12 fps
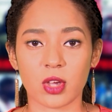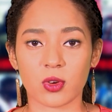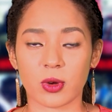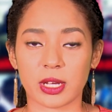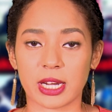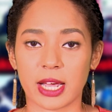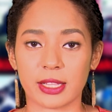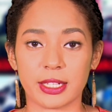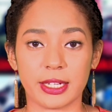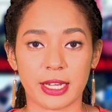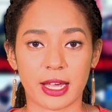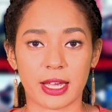Crooked
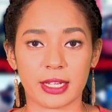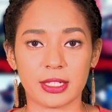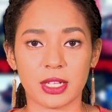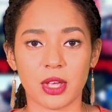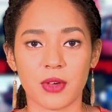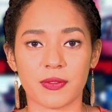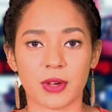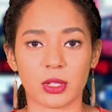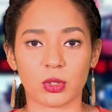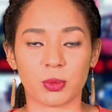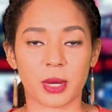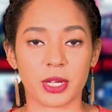Island 9,
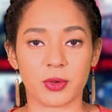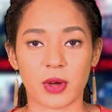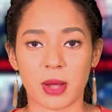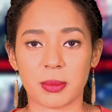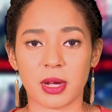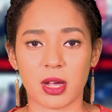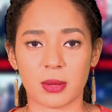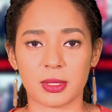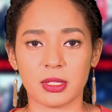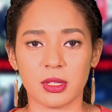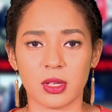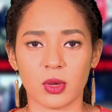followed by Grand
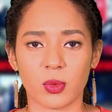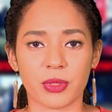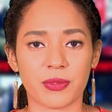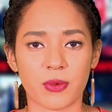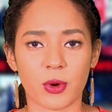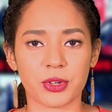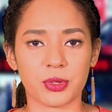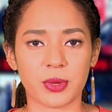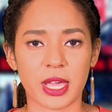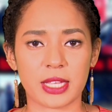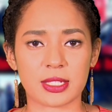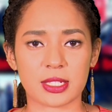Bahama with 4 new
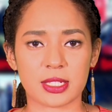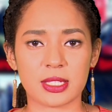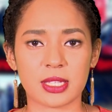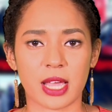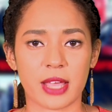cases,